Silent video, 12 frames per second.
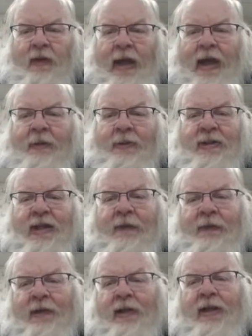I would
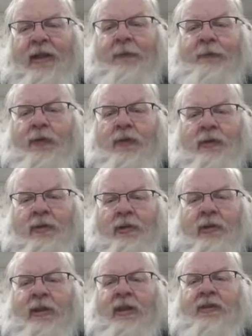definitely, if you're
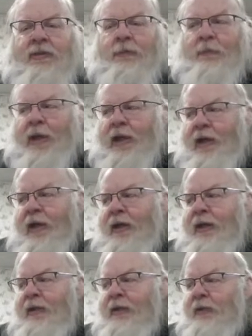looking to
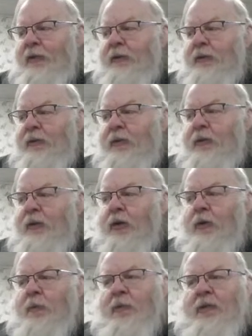buy
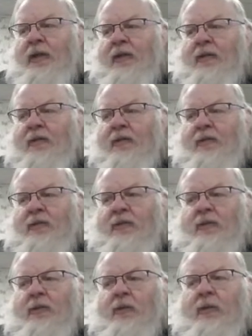Hobo
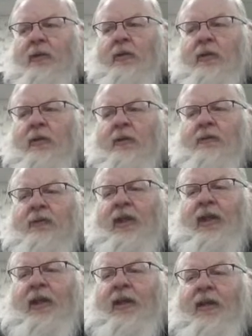Nickels,
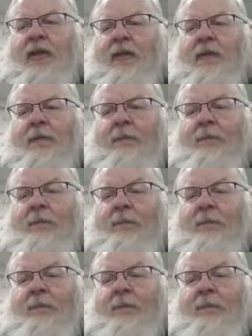then